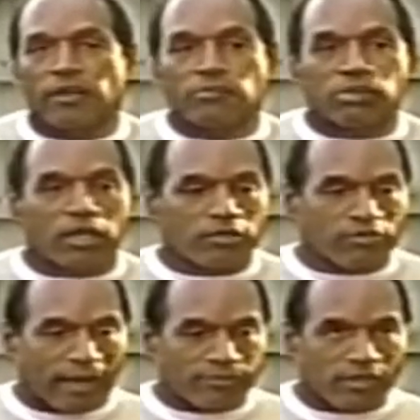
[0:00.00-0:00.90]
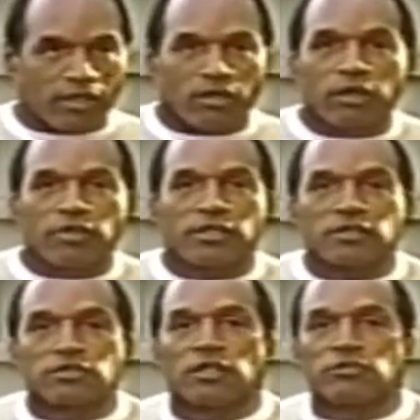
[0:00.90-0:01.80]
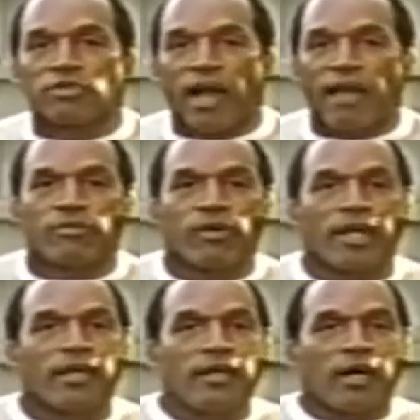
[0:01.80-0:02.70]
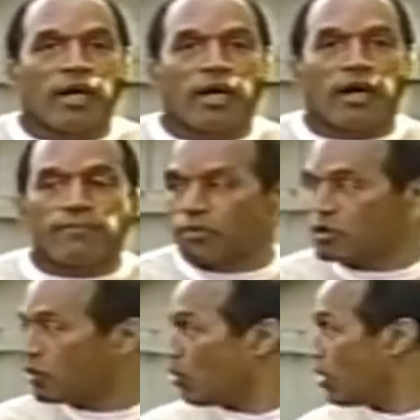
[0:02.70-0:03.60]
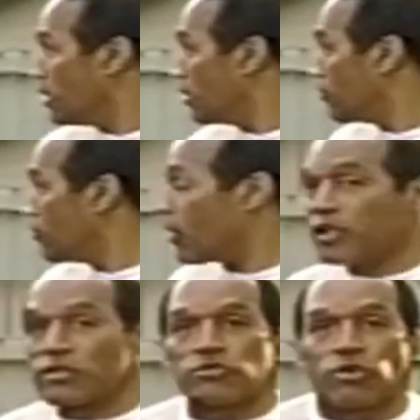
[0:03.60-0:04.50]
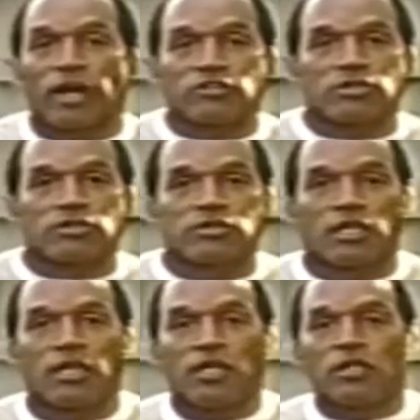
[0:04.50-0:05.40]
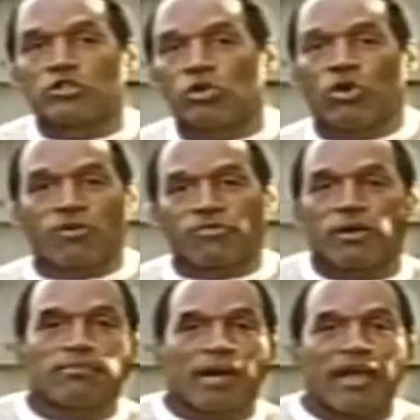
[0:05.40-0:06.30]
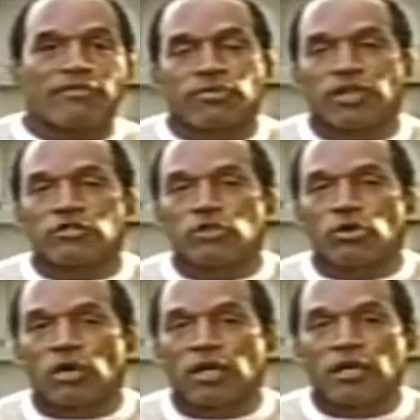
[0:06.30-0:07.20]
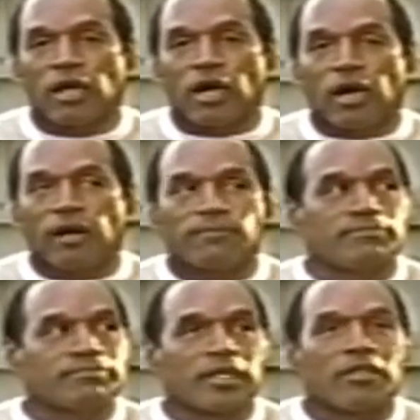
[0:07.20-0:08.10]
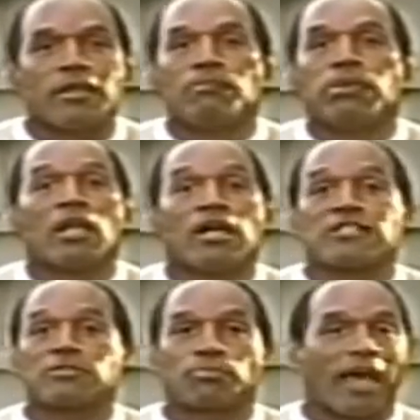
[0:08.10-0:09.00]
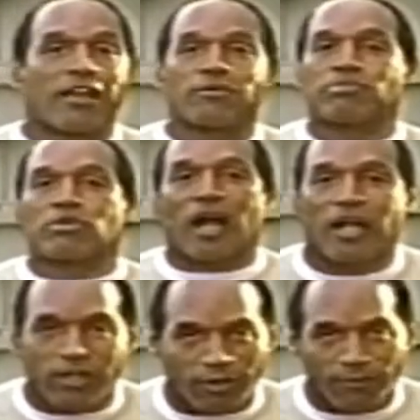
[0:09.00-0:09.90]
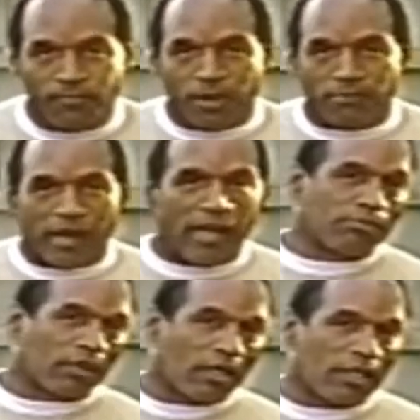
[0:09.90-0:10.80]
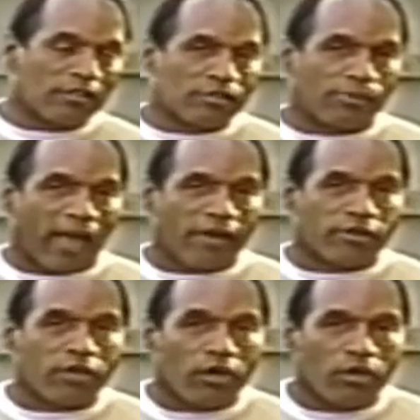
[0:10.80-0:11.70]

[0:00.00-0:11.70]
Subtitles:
the blood drops that are on this driveway going in various directions to or from my front door, the blood-splattered Bronco, my blood-splattered